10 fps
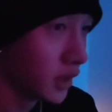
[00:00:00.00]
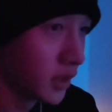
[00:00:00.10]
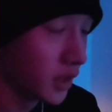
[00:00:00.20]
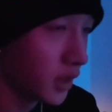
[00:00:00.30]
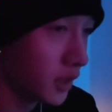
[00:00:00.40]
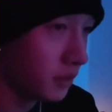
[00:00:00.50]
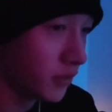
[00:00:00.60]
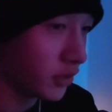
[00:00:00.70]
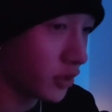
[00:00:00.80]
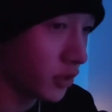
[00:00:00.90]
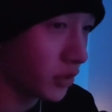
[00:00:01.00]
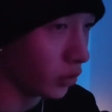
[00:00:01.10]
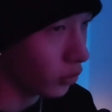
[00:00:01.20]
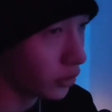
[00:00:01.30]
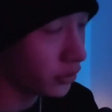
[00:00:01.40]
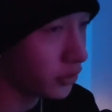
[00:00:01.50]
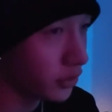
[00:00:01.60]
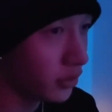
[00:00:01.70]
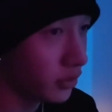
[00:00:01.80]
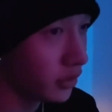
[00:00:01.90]
the term with
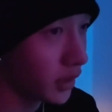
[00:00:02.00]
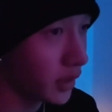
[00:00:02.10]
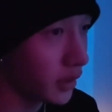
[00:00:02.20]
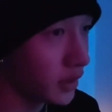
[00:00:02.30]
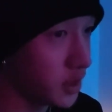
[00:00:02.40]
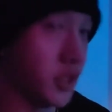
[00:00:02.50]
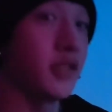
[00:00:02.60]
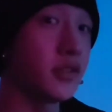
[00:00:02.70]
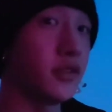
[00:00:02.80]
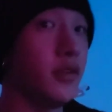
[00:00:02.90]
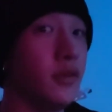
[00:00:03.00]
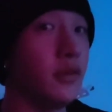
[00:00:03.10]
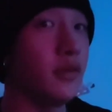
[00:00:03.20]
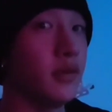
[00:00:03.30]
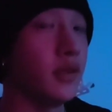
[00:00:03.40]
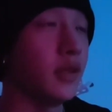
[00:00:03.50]
auto-tune and just tuned